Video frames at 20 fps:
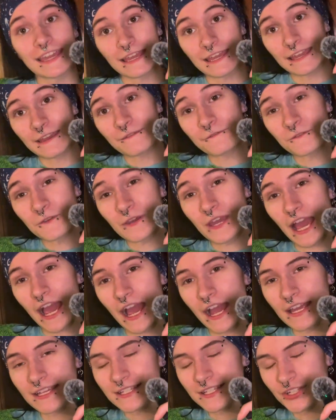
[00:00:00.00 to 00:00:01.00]
if you
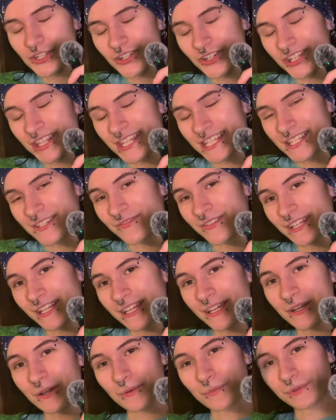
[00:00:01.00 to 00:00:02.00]
guys enjoyed this
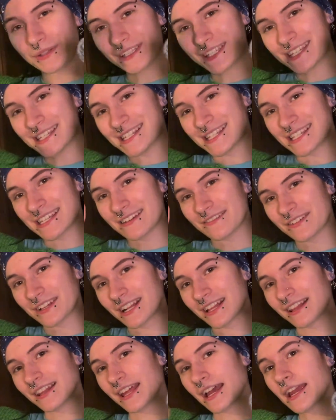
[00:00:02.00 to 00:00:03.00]
video, please give it
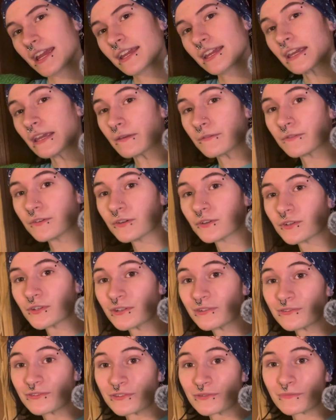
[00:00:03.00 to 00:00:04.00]
a like. If you're
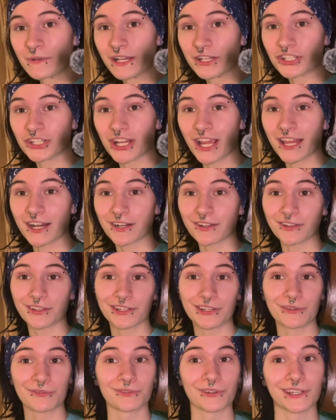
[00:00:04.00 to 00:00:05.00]
new to my channel
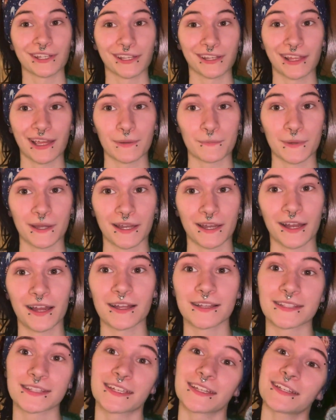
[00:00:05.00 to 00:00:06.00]
and you really like my
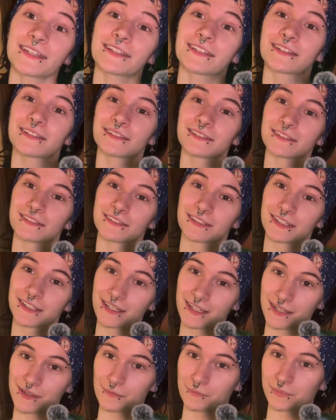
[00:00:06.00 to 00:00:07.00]
content,
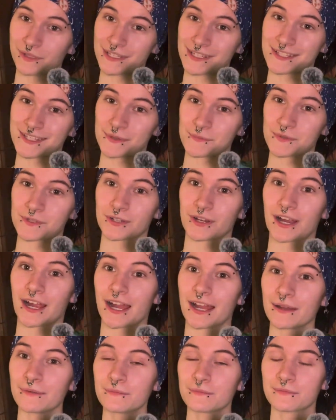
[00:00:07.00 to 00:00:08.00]
please
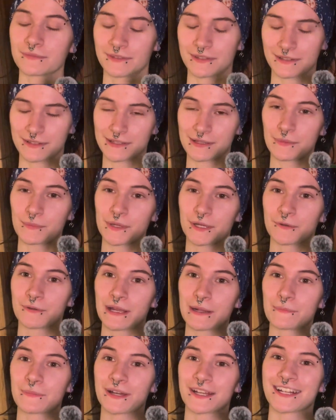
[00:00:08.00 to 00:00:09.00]
subscribe. It's the big
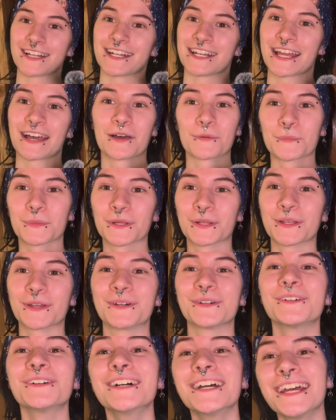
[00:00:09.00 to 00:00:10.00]
red button down
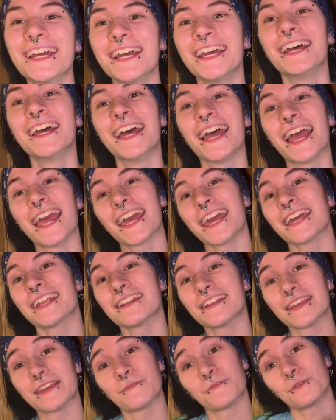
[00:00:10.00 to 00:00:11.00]
below.
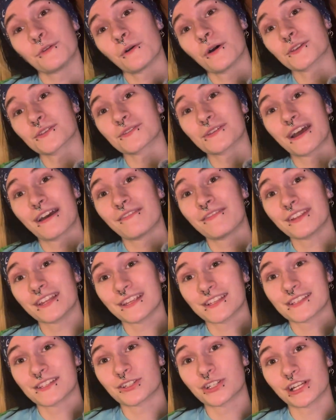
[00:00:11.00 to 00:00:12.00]
And if you also have
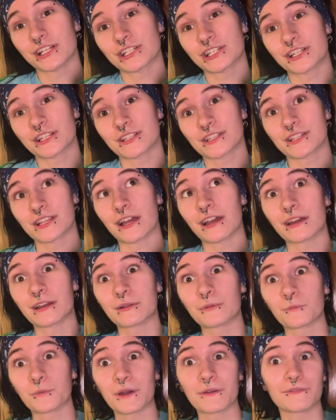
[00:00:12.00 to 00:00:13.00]
any suggestions
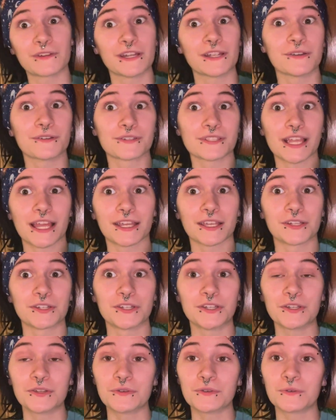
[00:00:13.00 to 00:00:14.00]
on what videos I can
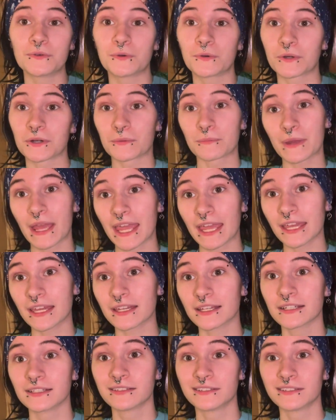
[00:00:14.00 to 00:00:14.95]
do or make,